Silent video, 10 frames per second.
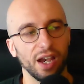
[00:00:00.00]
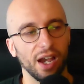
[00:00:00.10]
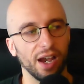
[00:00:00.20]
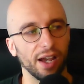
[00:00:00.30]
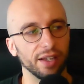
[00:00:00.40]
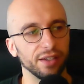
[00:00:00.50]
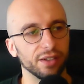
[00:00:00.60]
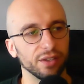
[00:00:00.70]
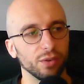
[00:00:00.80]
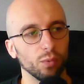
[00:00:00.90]

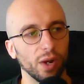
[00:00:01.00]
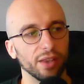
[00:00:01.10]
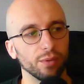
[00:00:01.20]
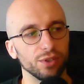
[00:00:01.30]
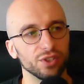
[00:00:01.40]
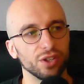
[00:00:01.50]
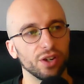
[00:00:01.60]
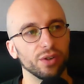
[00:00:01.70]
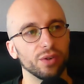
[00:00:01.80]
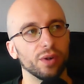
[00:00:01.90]
and where there was
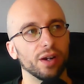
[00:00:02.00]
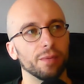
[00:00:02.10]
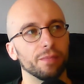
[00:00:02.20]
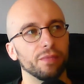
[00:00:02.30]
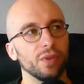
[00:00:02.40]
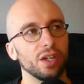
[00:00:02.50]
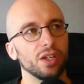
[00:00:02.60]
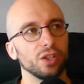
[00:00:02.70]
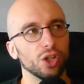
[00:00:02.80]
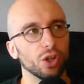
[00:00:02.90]
no um,
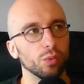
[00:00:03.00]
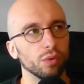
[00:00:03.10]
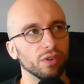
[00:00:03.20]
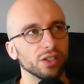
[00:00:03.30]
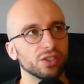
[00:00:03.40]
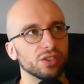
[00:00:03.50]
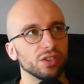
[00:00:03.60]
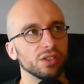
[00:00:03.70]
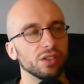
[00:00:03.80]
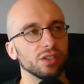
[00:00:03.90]
you know with us
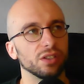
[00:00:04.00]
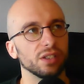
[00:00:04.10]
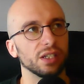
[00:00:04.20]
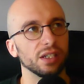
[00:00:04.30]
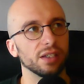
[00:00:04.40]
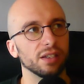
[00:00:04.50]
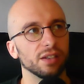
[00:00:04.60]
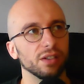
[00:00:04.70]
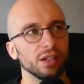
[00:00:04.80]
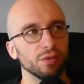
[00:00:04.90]
he,
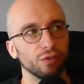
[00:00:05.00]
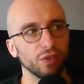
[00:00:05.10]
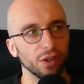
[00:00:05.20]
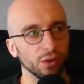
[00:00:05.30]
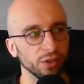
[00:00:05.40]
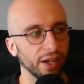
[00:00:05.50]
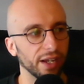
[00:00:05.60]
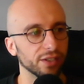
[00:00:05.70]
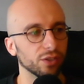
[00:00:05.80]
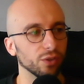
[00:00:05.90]
you didn't feel you
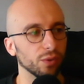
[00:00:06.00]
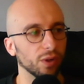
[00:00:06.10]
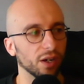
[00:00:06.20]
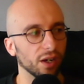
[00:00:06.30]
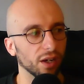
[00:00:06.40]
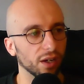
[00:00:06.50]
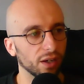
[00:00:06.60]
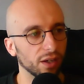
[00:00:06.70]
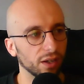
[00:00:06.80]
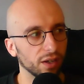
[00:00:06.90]
had to uh,
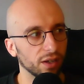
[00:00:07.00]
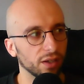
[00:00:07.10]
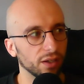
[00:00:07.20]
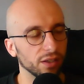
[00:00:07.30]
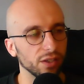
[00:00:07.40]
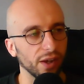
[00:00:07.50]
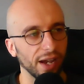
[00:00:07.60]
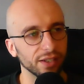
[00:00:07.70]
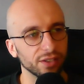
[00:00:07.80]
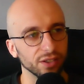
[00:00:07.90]
you
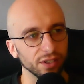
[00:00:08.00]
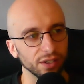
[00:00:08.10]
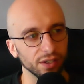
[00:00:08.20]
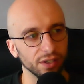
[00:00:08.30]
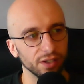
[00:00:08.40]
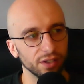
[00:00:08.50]
had to